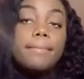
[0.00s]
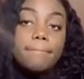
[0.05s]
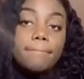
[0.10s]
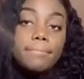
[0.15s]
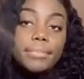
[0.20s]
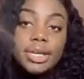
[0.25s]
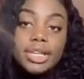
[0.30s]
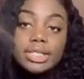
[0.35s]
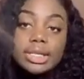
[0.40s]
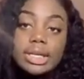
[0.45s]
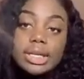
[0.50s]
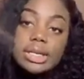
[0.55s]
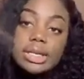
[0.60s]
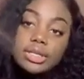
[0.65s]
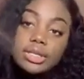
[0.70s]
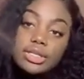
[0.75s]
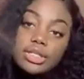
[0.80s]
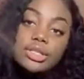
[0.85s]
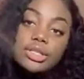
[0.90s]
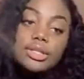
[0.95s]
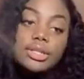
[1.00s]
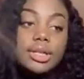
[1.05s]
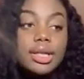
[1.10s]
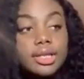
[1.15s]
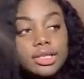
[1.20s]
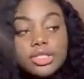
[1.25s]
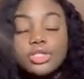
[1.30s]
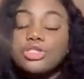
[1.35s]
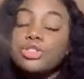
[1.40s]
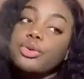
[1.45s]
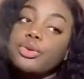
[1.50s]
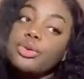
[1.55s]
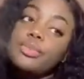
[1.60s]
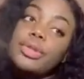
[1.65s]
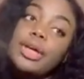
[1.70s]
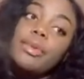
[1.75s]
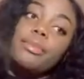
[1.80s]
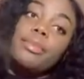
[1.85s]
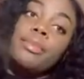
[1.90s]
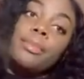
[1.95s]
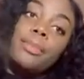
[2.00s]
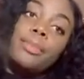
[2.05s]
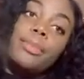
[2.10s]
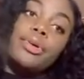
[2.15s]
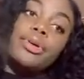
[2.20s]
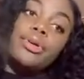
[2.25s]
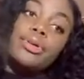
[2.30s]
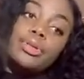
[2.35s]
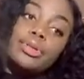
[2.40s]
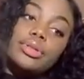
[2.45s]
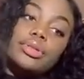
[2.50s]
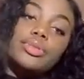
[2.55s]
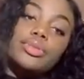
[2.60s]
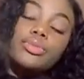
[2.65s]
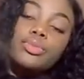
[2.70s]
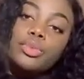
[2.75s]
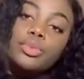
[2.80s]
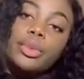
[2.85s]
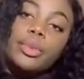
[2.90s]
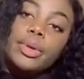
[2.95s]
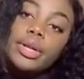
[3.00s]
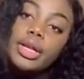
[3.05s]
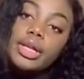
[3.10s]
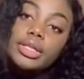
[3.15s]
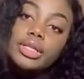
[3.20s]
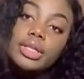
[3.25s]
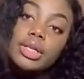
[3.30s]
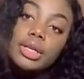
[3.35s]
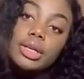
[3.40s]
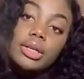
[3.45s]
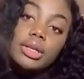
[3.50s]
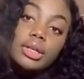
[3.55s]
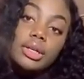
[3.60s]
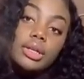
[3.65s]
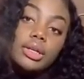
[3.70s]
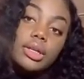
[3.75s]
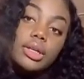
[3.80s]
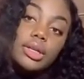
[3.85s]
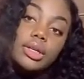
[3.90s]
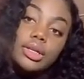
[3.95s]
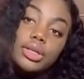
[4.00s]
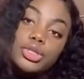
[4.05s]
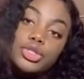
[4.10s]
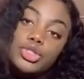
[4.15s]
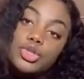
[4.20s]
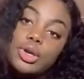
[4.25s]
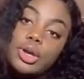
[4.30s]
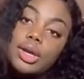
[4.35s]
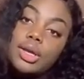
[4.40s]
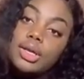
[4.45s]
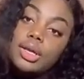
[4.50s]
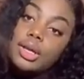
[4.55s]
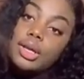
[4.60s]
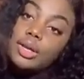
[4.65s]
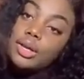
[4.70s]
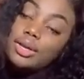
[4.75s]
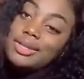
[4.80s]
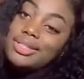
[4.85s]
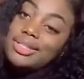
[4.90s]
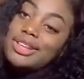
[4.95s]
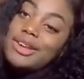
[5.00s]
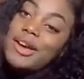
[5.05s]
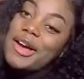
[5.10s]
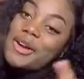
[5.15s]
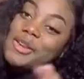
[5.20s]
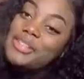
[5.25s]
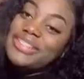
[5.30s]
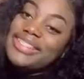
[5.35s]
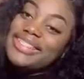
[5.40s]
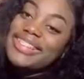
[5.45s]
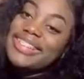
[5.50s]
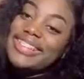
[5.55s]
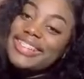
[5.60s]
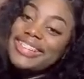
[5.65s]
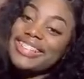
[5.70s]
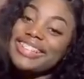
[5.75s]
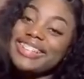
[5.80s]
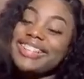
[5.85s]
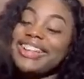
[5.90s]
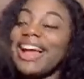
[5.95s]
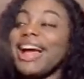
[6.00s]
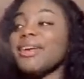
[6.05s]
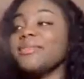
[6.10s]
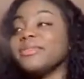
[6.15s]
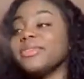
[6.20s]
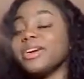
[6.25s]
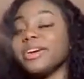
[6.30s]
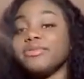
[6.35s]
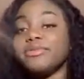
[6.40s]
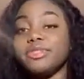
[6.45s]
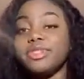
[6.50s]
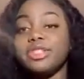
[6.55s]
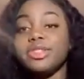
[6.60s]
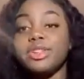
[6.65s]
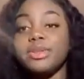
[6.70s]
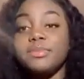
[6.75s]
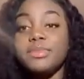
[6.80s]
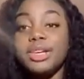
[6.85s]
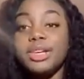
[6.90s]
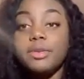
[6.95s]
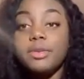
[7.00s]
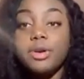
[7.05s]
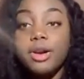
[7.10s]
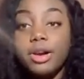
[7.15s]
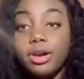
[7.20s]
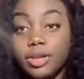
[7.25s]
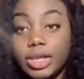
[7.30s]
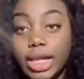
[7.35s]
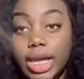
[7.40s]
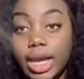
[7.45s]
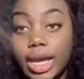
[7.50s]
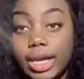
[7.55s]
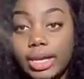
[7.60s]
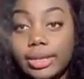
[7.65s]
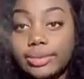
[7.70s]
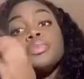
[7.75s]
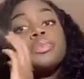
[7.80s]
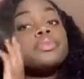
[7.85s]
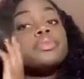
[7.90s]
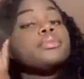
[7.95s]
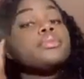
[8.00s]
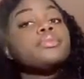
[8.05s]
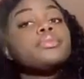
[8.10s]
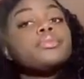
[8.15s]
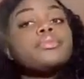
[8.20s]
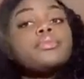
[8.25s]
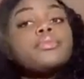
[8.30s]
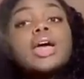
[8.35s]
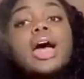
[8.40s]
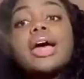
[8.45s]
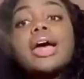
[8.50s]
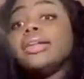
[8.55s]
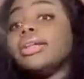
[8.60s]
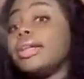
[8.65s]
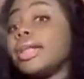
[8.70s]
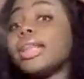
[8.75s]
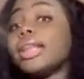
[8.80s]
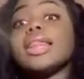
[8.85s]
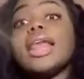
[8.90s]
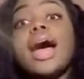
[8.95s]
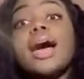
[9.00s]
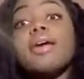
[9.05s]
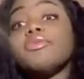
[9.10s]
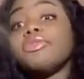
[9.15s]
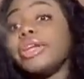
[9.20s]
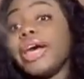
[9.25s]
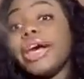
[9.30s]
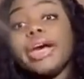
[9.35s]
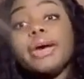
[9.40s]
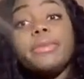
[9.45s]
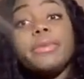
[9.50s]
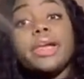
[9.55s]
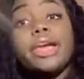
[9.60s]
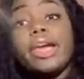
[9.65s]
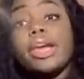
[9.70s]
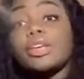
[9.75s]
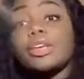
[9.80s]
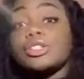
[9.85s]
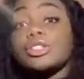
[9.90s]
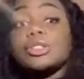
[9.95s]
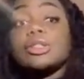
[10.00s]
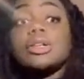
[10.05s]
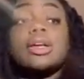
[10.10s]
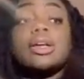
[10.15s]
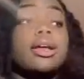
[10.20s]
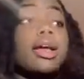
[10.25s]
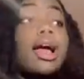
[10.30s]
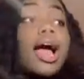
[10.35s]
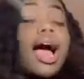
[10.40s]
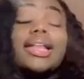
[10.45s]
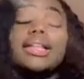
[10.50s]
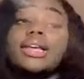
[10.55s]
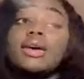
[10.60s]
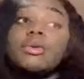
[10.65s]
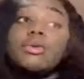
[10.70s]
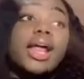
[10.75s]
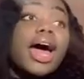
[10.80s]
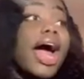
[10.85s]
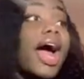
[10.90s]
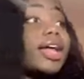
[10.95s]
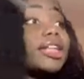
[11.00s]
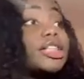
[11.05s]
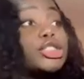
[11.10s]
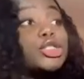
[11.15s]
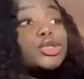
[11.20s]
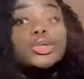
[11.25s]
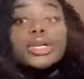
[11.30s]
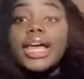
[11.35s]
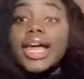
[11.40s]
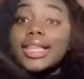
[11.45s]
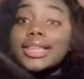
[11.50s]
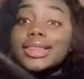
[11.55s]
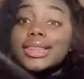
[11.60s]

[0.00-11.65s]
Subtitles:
Basically, that's just a group that builds women into strong leaders. So I'm grateful to be a part of that. I did a lot for that application. I did what I had to do to get